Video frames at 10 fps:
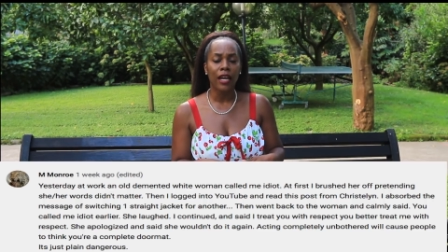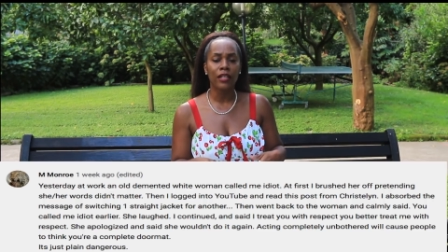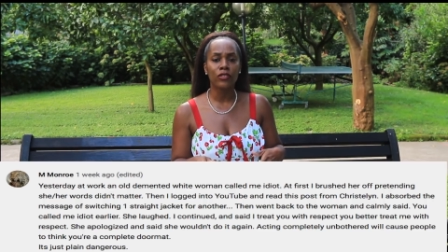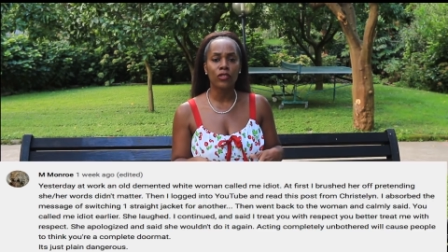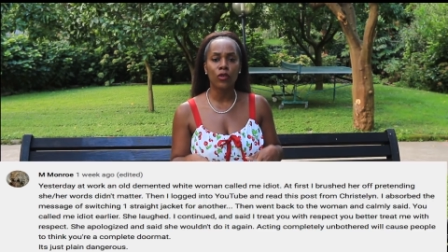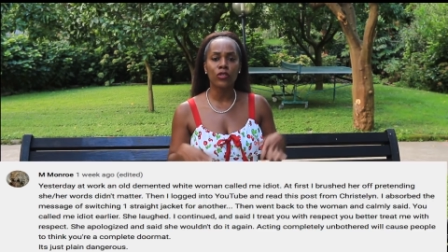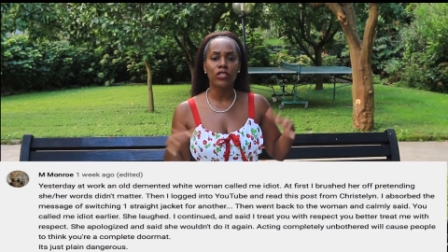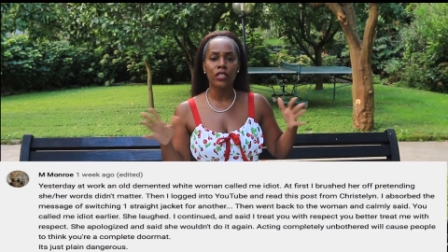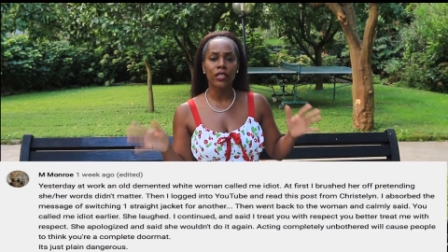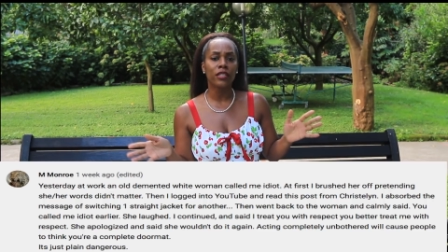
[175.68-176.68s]
And so
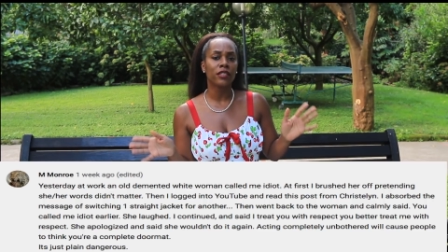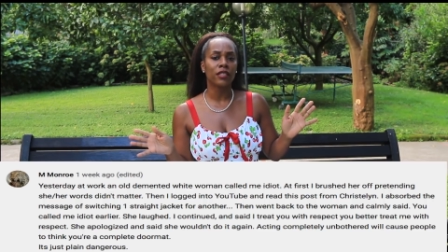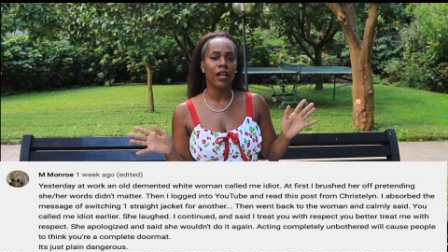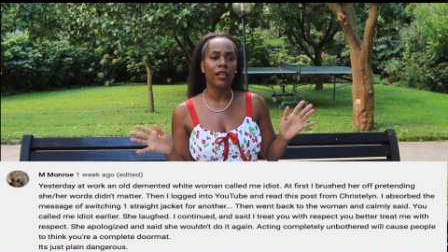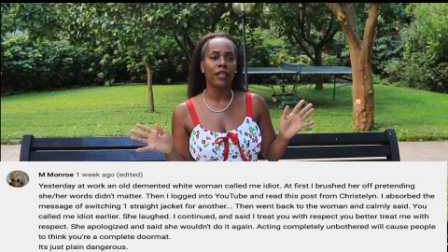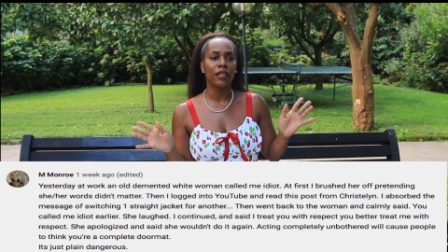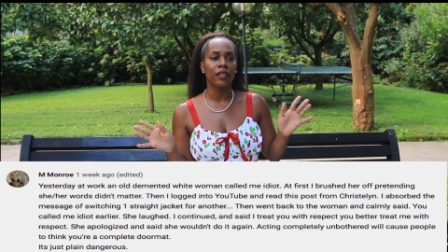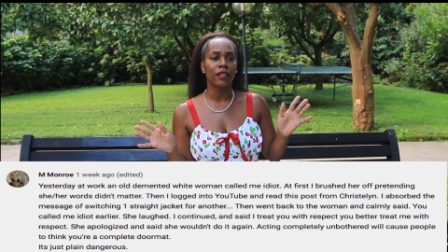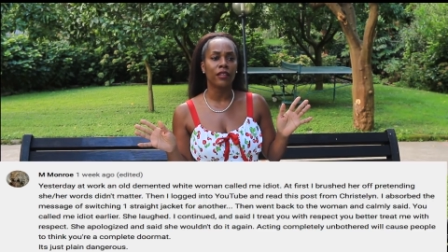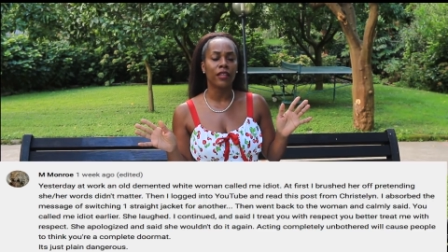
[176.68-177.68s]
she
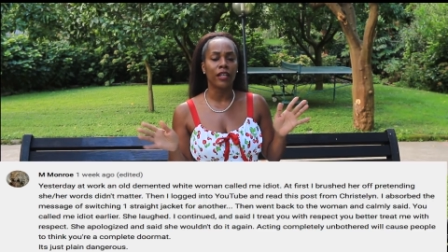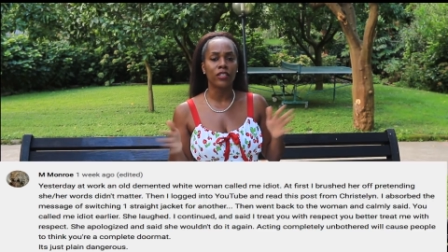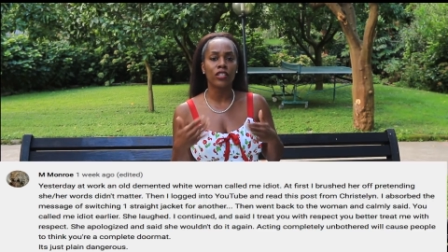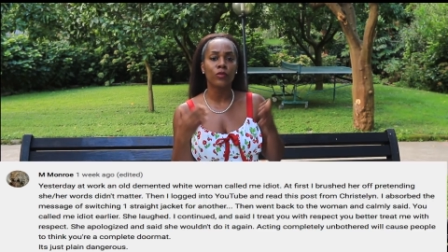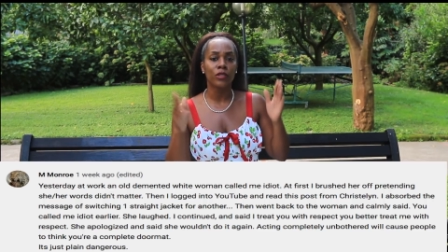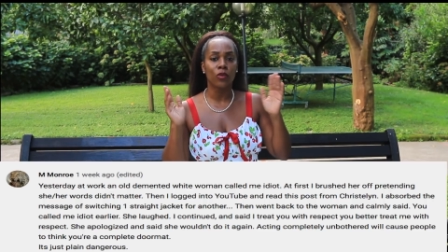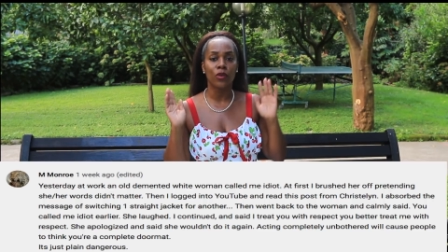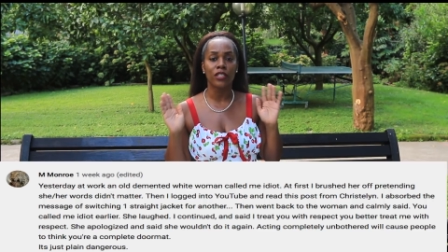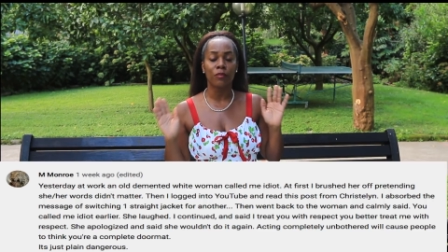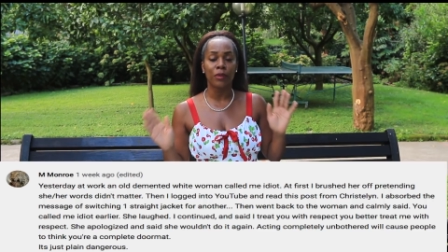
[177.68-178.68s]
decided that she was
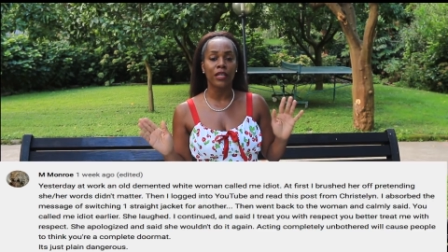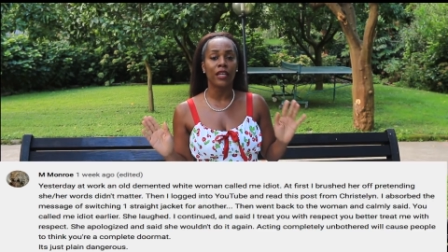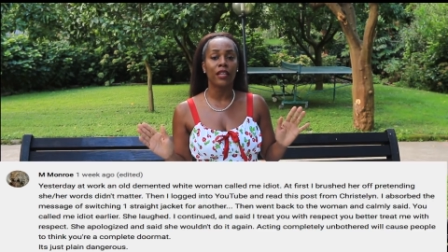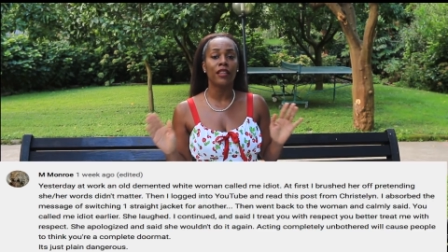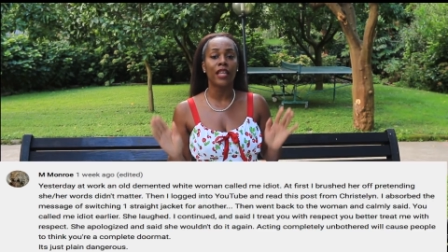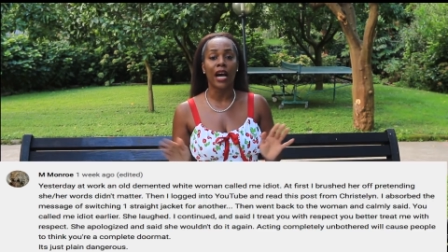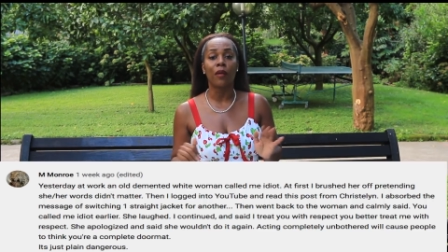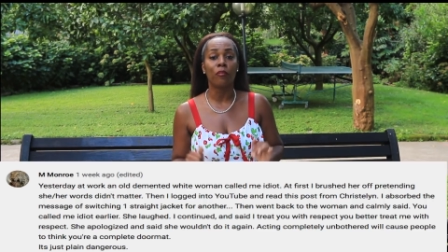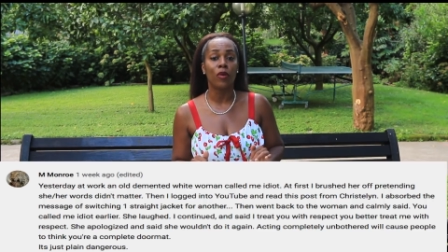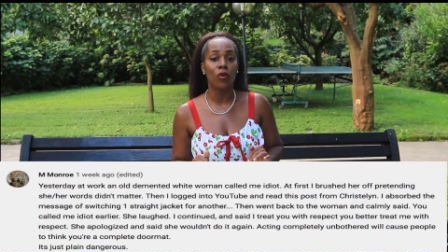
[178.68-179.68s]
going to be in
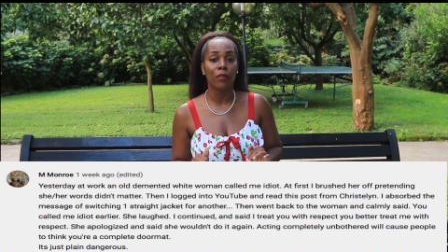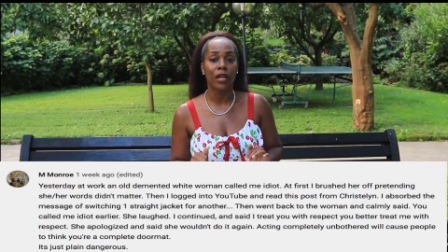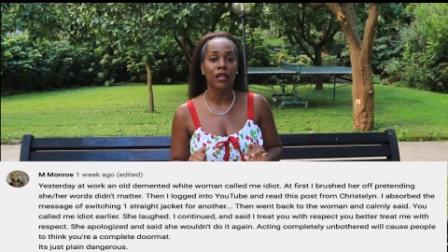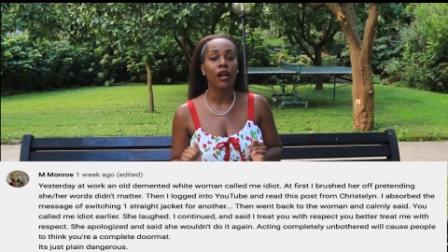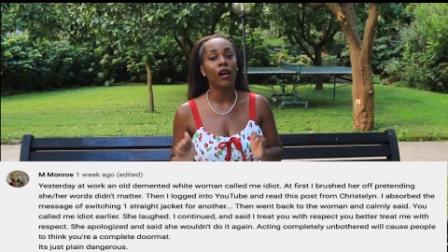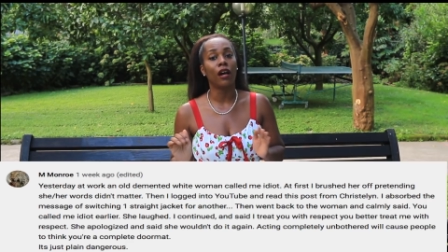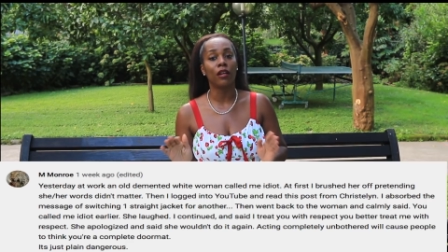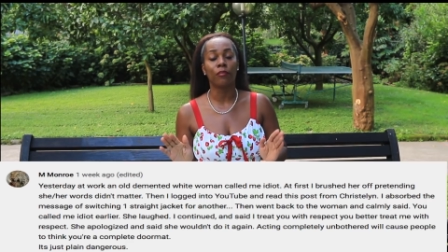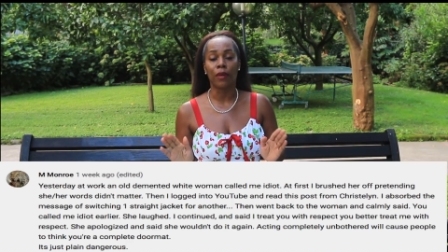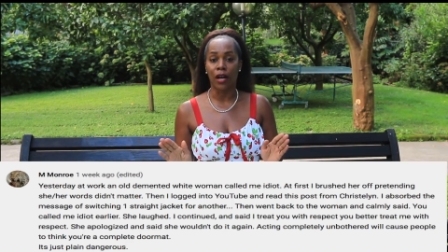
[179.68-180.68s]
that moment
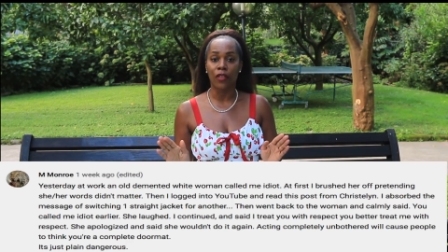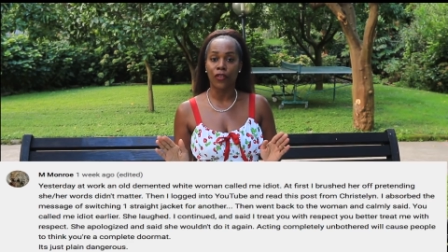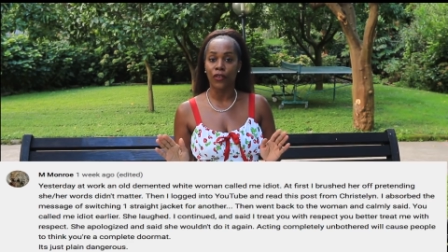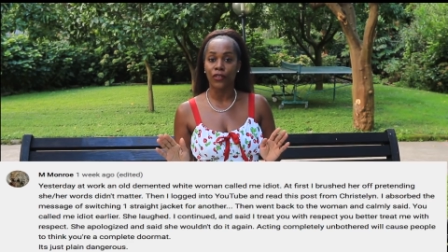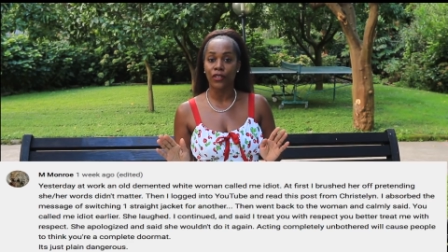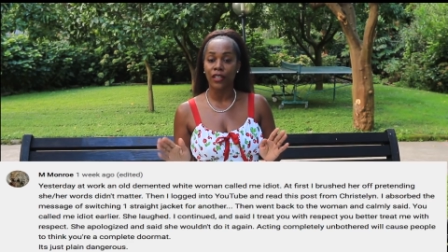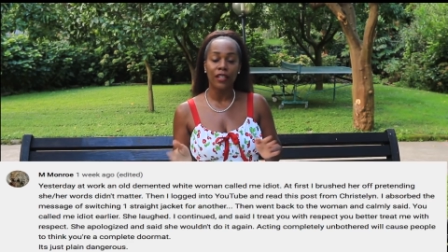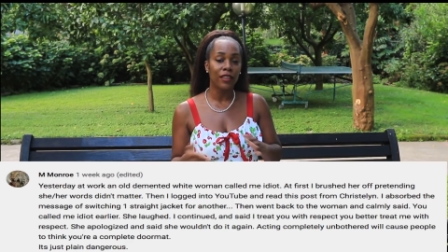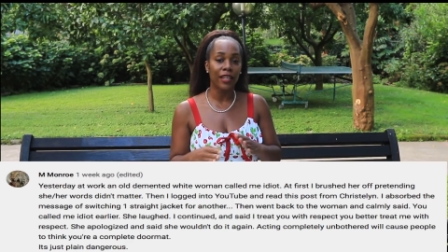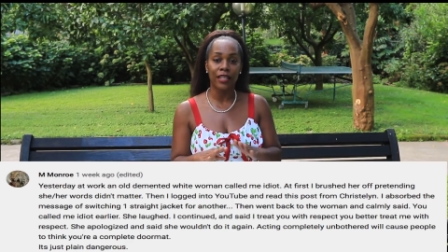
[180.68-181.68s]
unbothered,
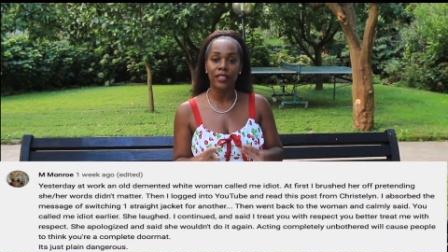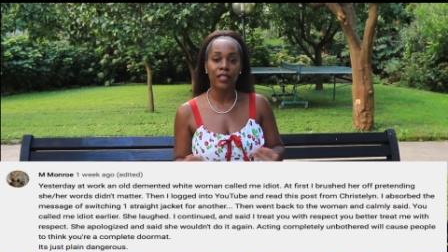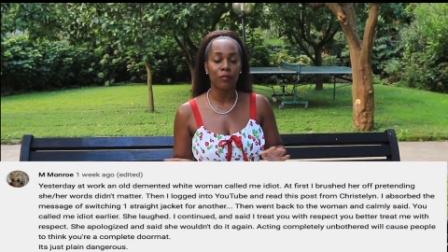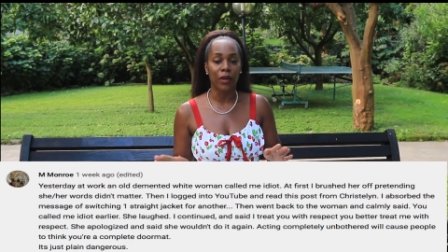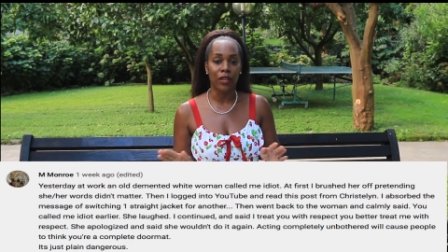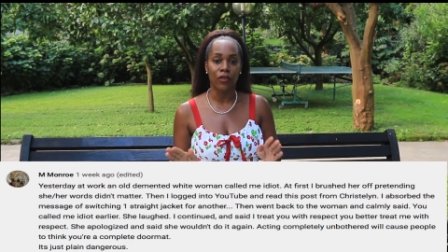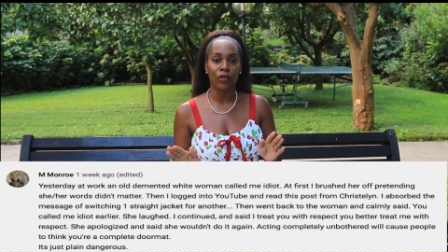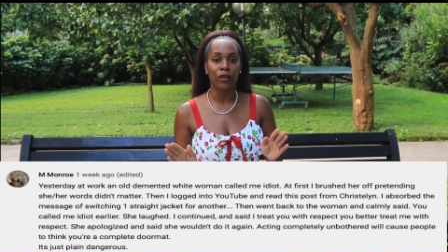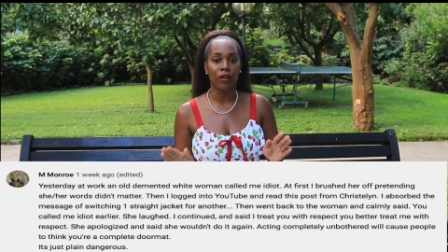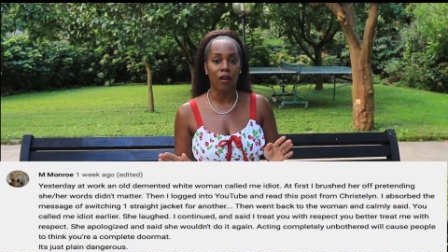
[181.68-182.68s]
like it didn't bother
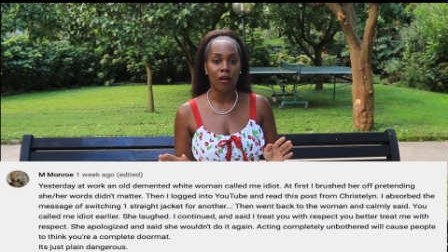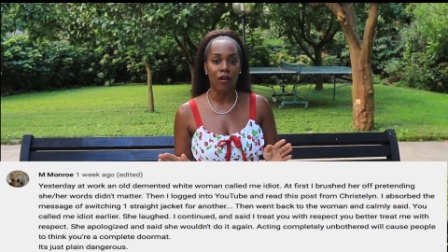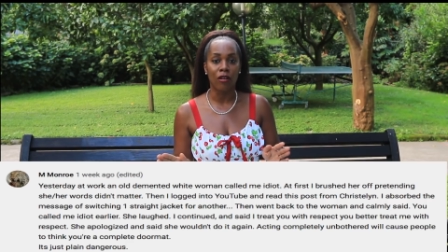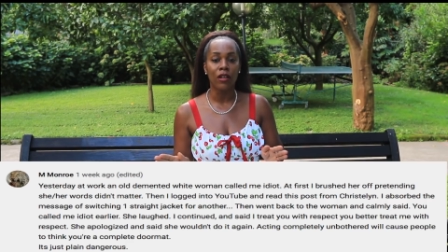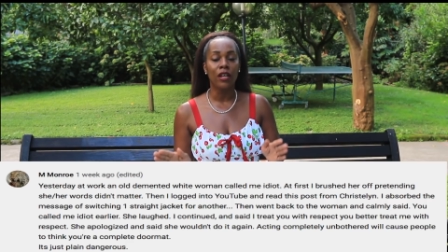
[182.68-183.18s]
her at all.